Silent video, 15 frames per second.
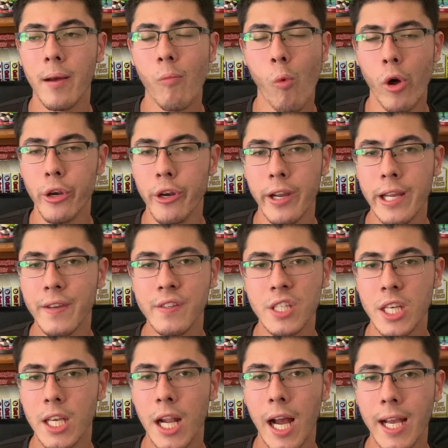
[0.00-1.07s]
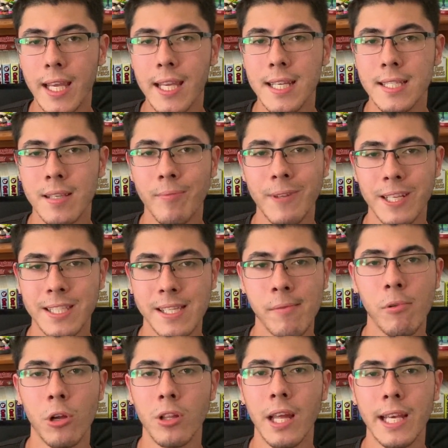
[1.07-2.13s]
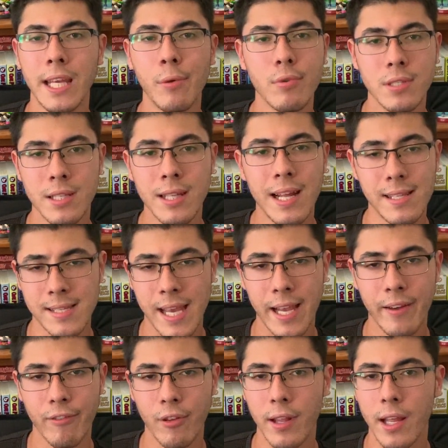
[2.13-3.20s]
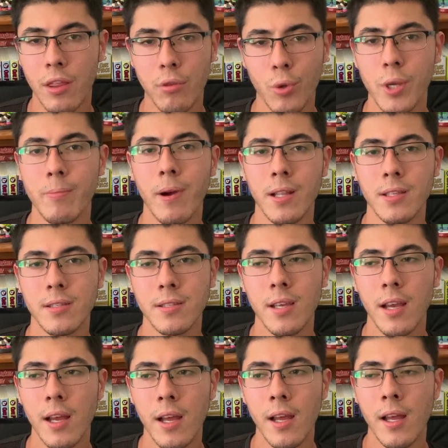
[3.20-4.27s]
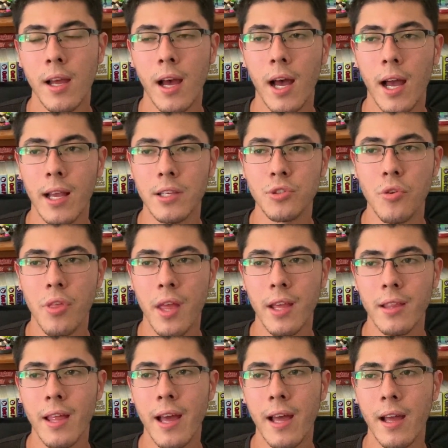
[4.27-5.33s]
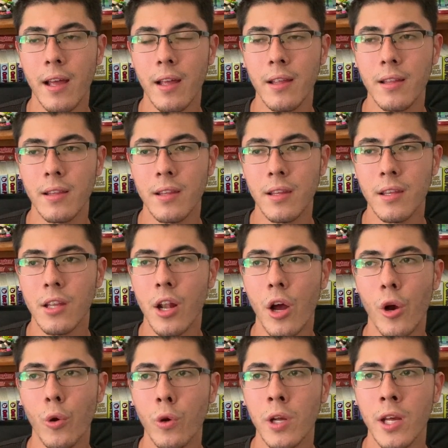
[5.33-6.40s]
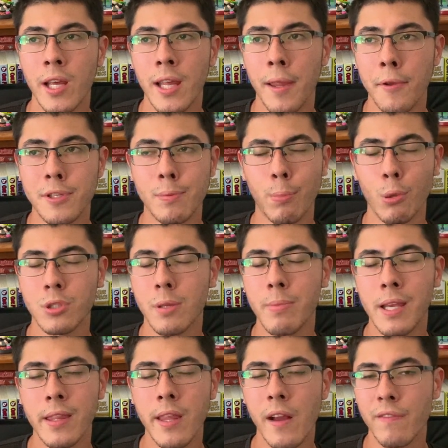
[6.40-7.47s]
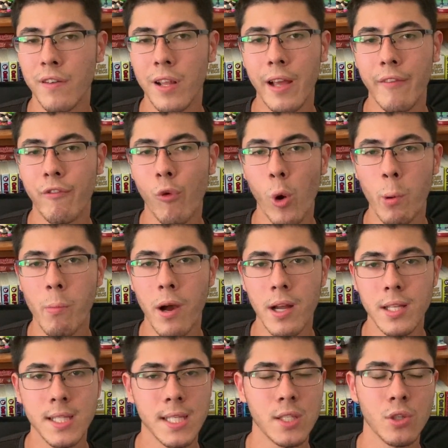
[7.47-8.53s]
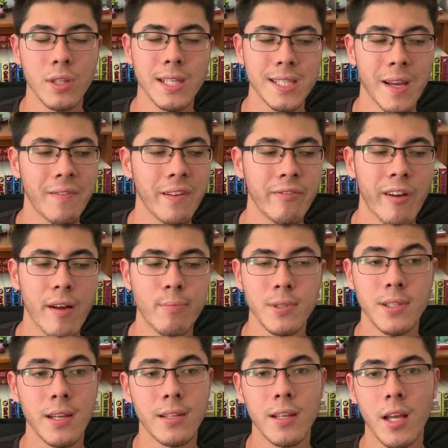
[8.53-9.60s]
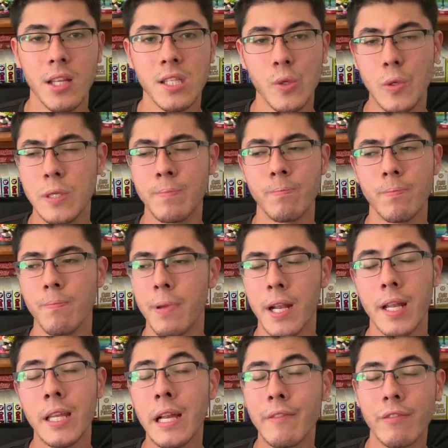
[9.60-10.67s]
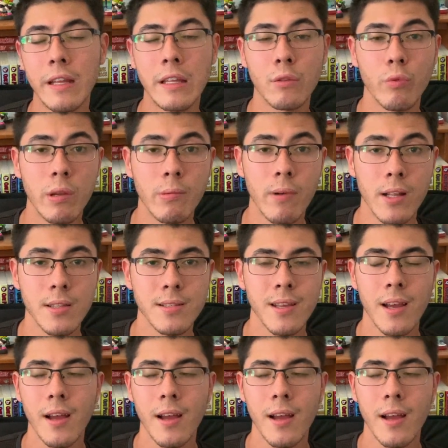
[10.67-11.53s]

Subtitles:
I'm wondering if Shigaraki is something similar. Like, he was in that tank for like 3 months. Because you think that, you know, he was supposed to be in there for like 4 months. He's only 75% done, so he's been in there for like 3 months.